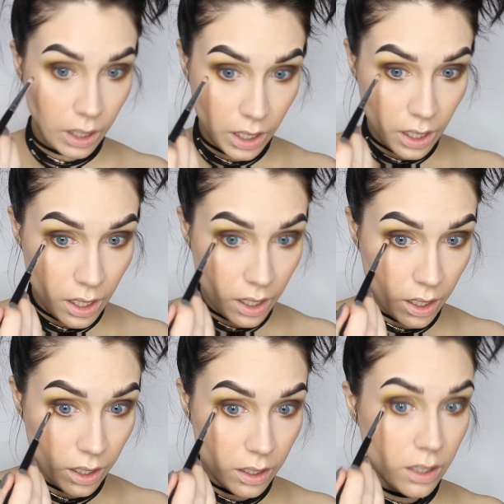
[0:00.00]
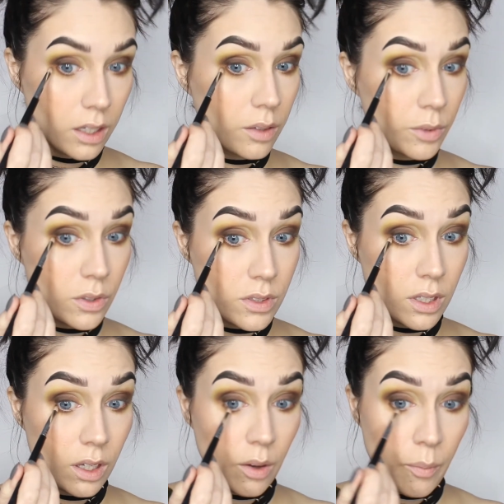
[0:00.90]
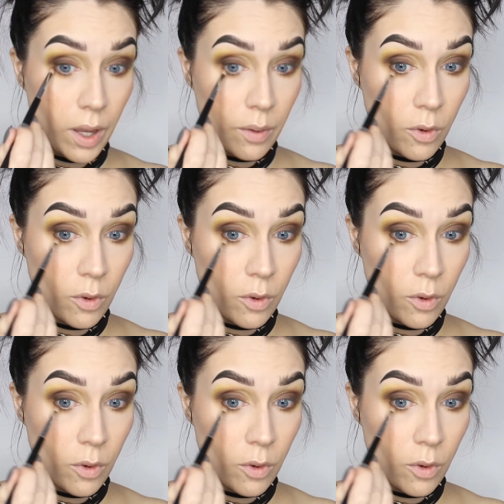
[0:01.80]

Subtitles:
And I am using my